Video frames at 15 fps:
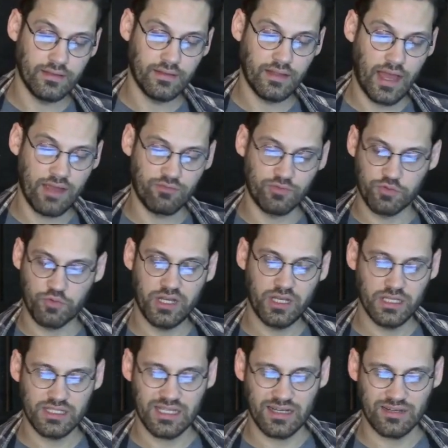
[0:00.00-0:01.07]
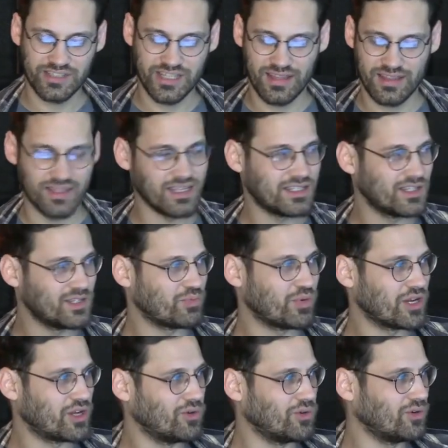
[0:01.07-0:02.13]
I was reading this and I was like, this is
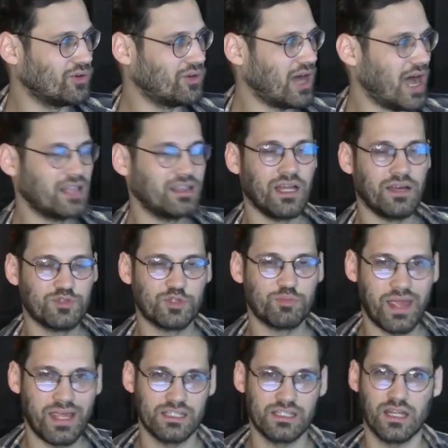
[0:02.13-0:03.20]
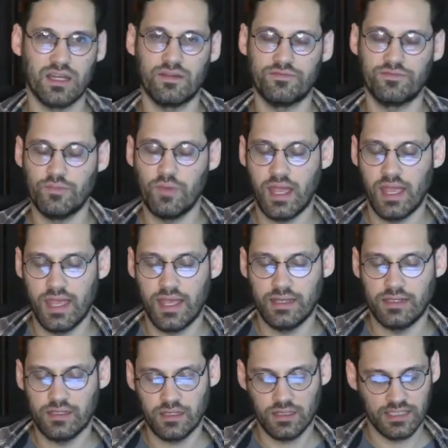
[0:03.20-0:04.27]
pretty cool. I love space stuff
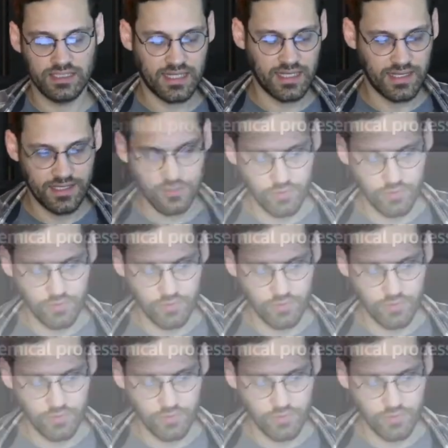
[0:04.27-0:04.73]
and let's get into